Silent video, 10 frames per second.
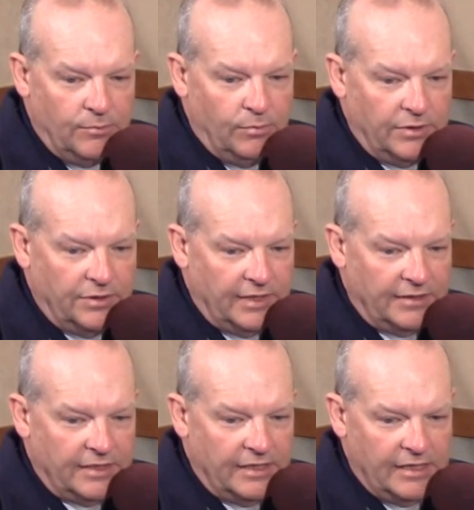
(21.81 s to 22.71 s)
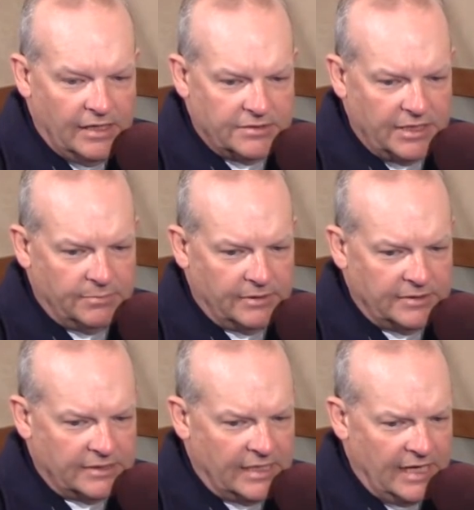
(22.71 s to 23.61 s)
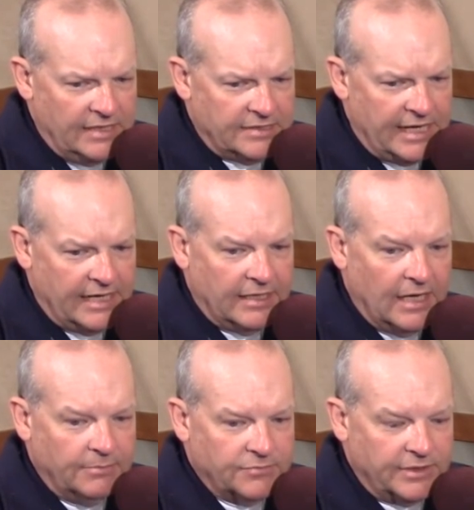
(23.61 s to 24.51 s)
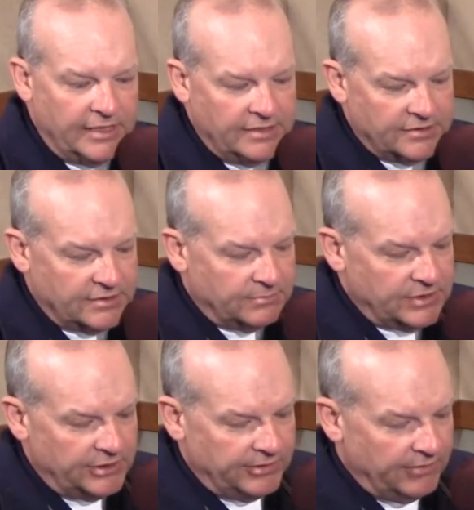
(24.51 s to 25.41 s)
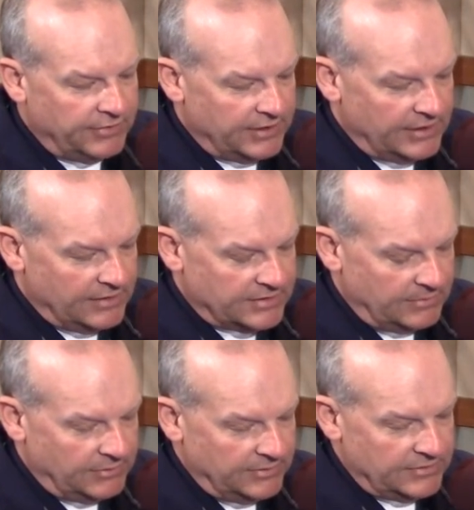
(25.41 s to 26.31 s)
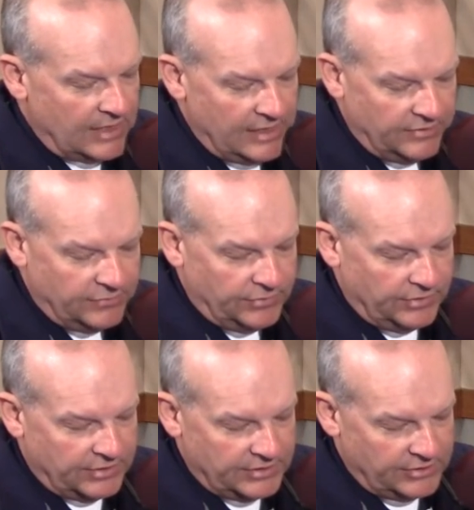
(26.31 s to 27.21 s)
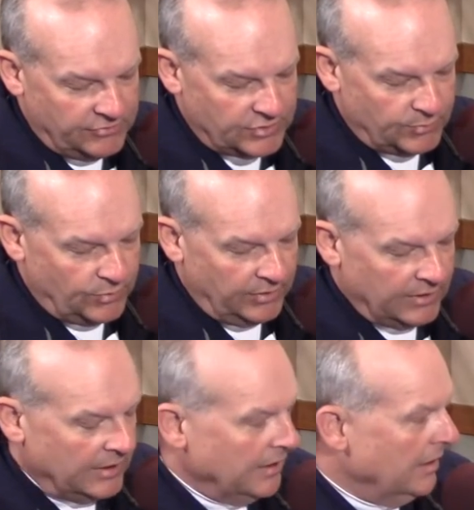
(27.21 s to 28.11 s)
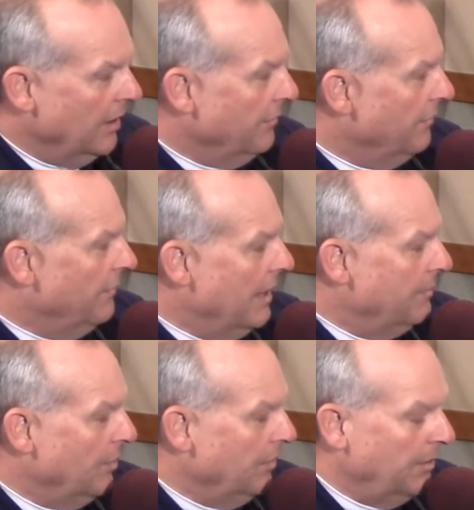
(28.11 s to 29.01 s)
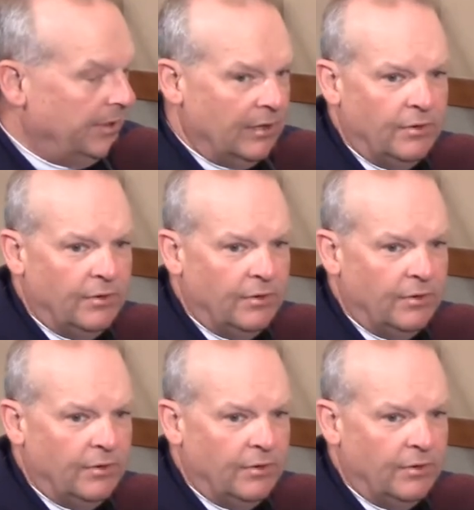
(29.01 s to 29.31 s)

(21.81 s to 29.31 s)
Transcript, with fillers: We want to thank the Indiana State Police Alliance and Cops for Kids, a subsidiary of the Indiana State Police Alliance, for their continued support of our fine program here.